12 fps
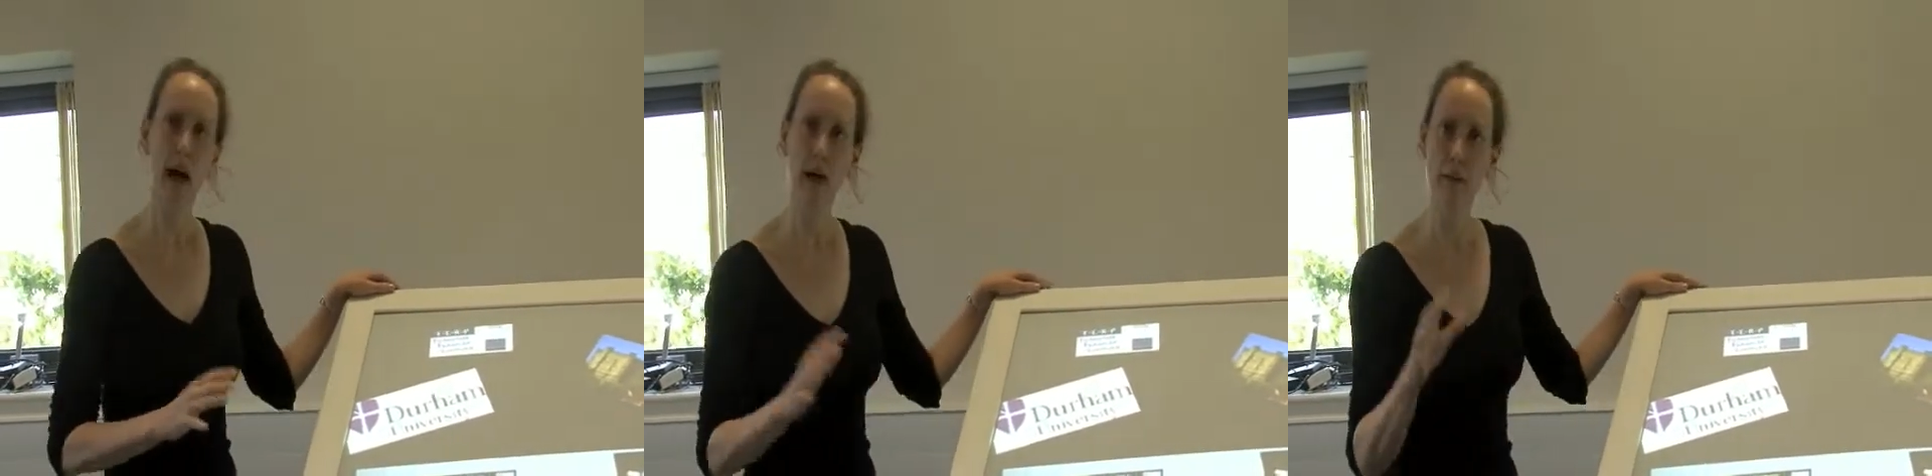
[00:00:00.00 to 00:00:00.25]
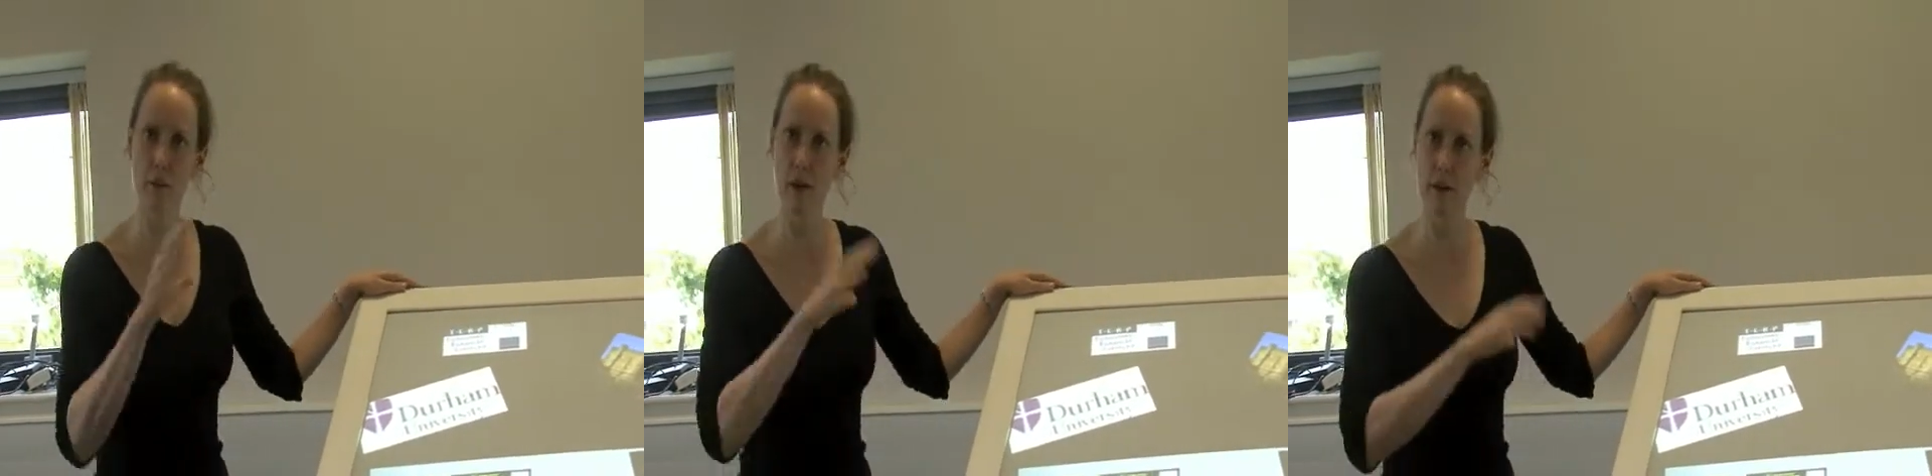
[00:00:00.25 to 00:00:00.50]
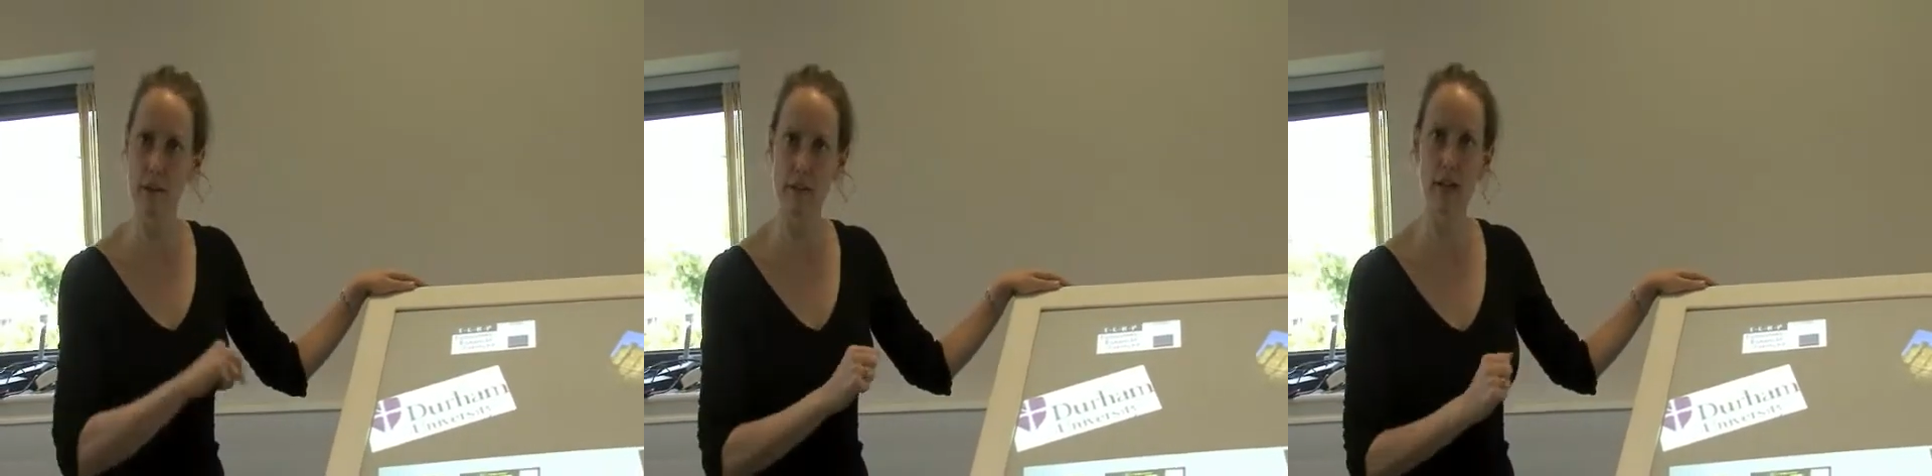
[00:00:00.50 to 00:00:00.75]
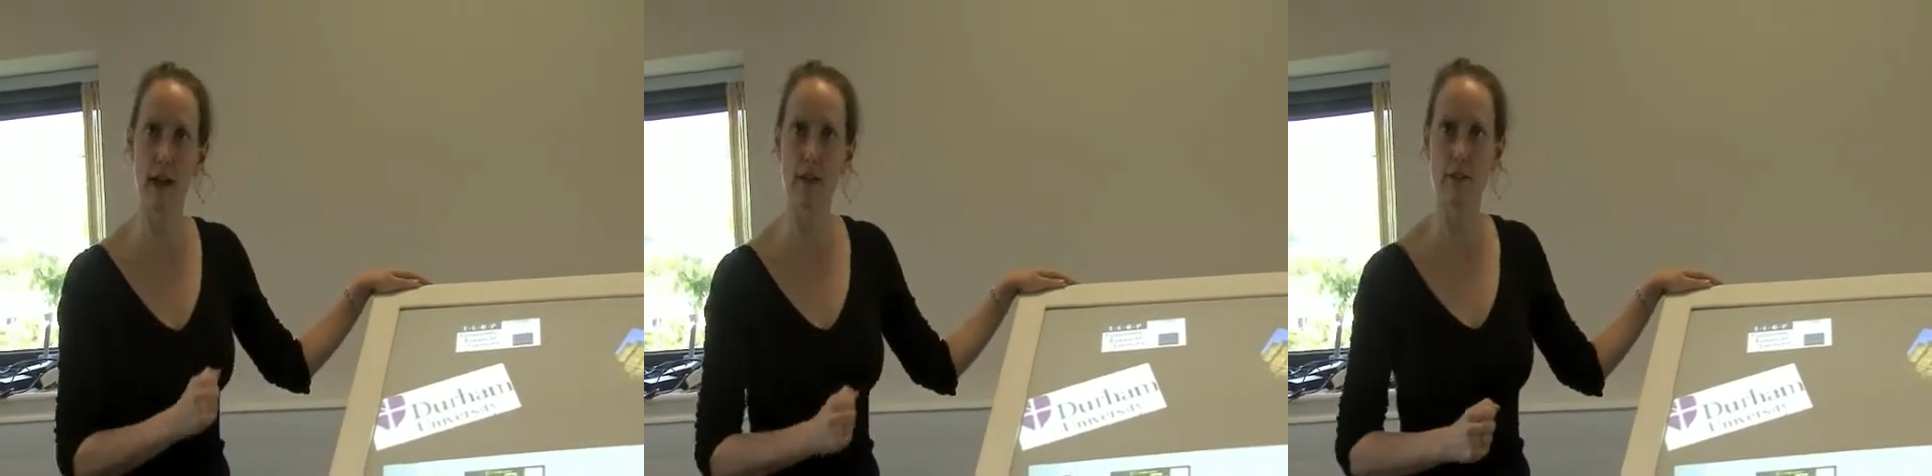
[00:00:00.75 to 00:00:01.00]
and that we're going
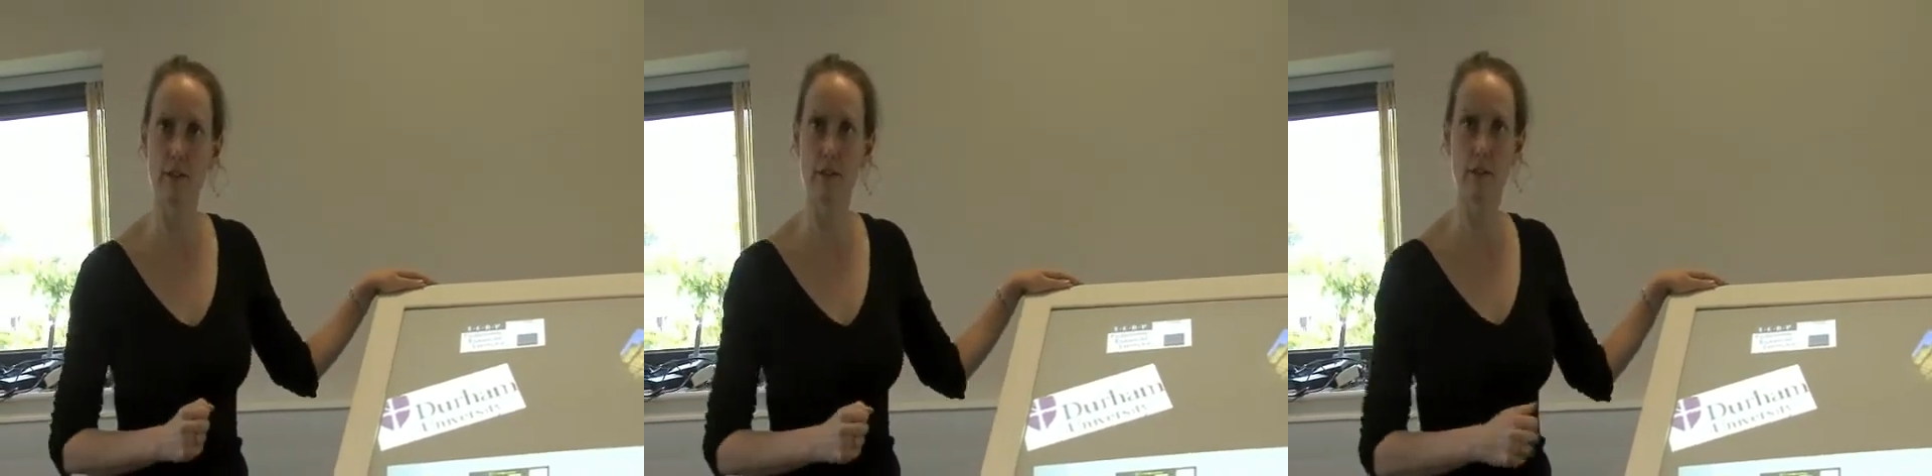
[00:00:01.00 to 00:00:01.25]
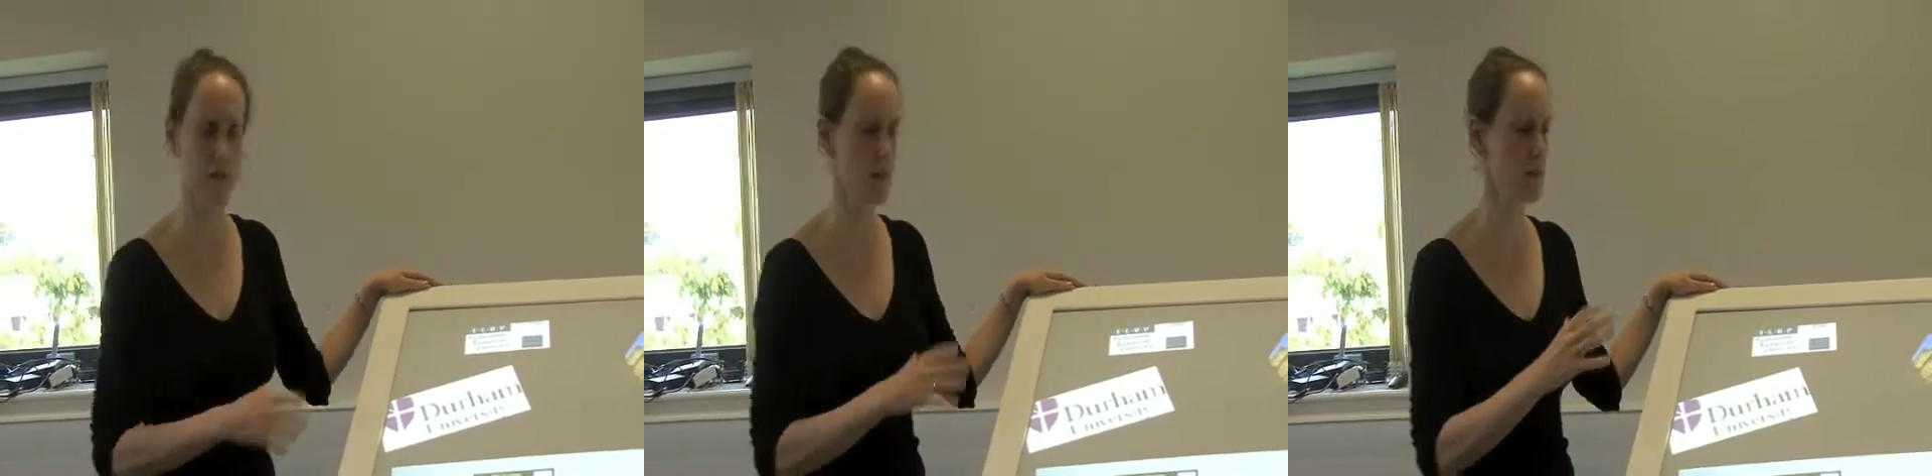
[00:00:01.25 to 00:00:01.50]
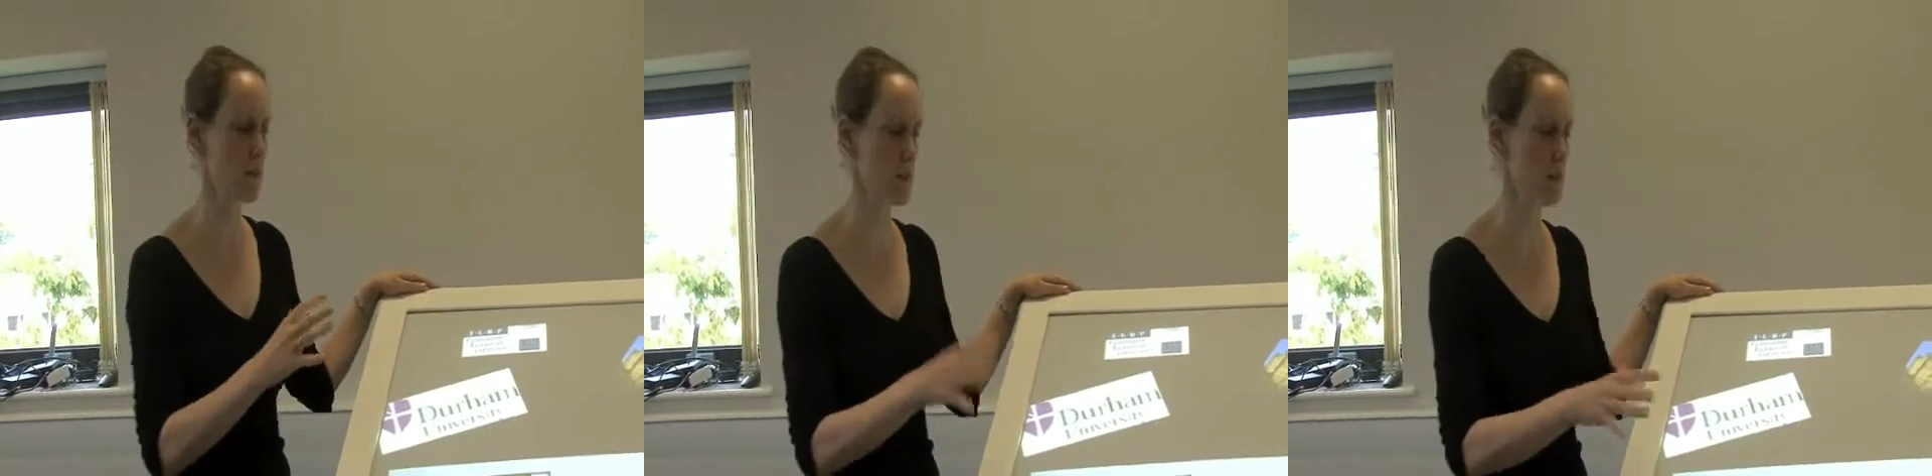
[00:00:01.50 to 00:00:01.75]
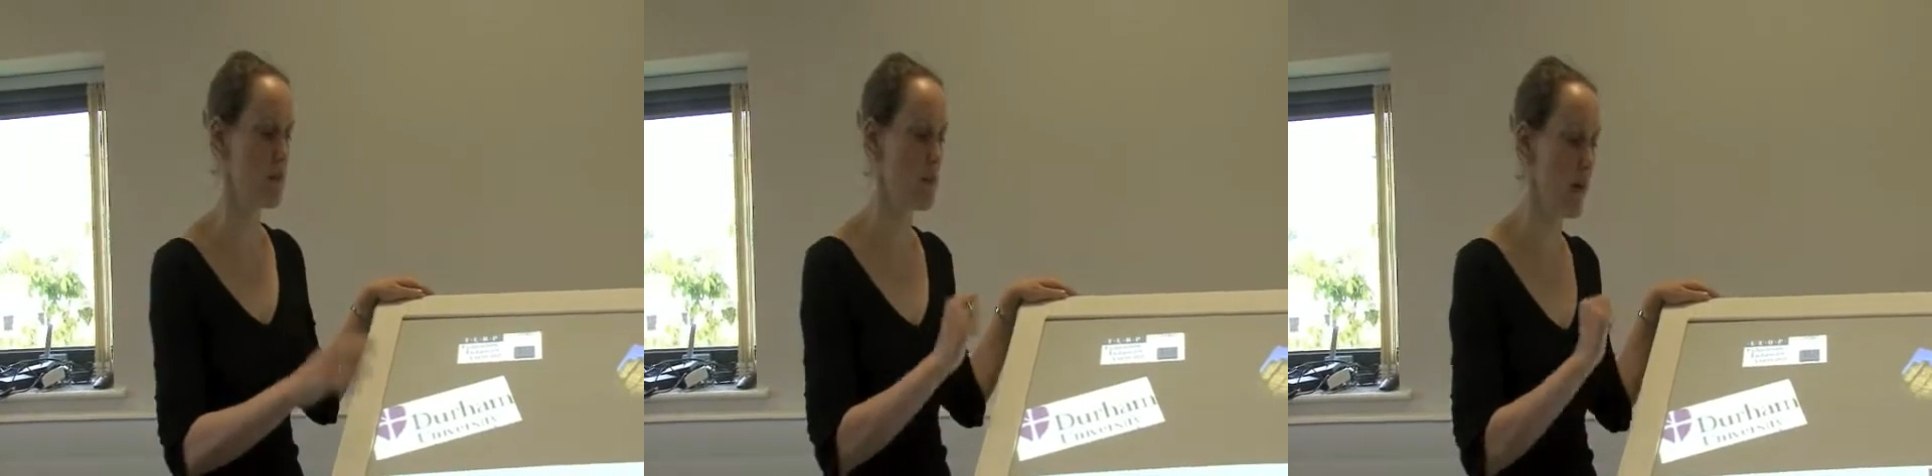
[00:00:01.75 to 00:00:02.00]
to get students
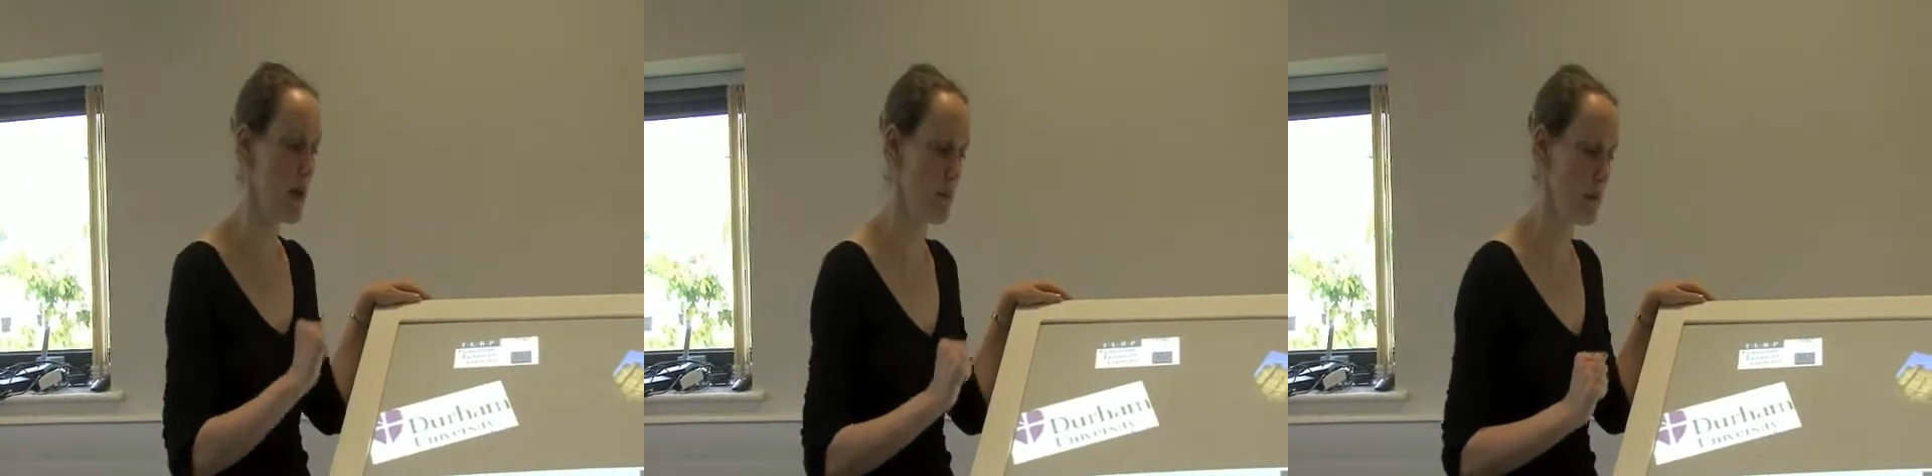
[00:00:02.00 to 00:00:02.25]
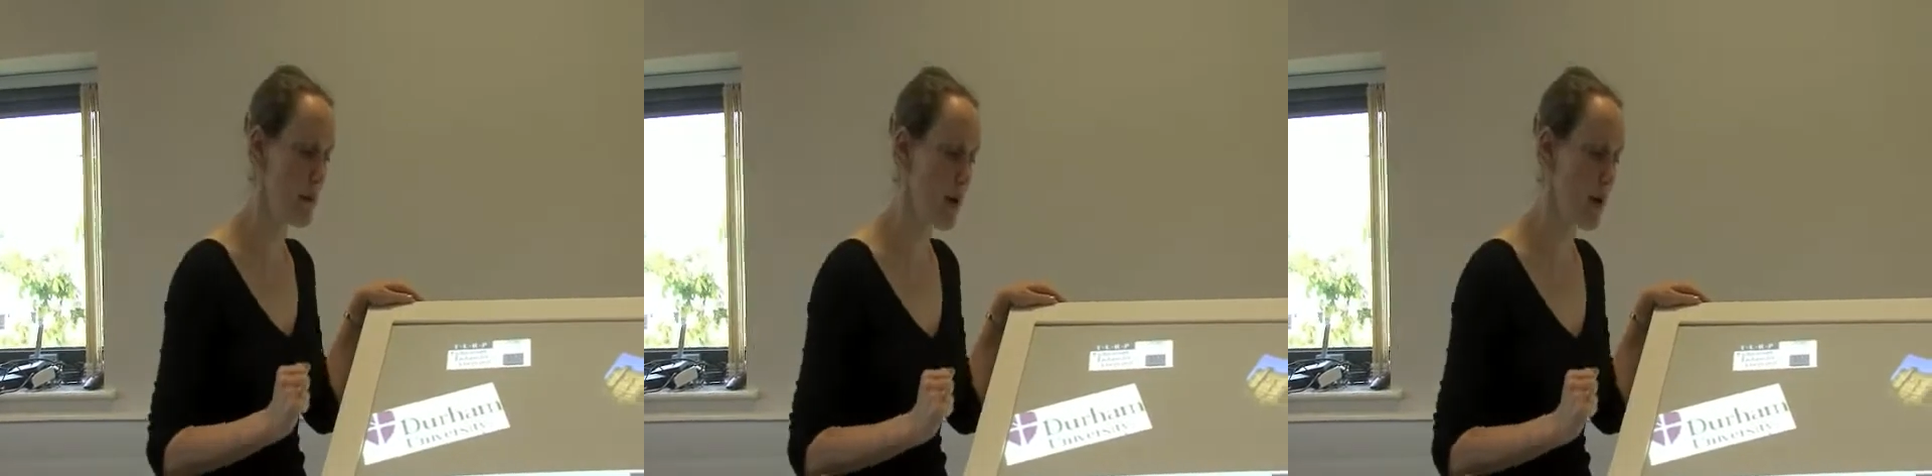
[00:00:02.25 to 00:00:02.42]
to develop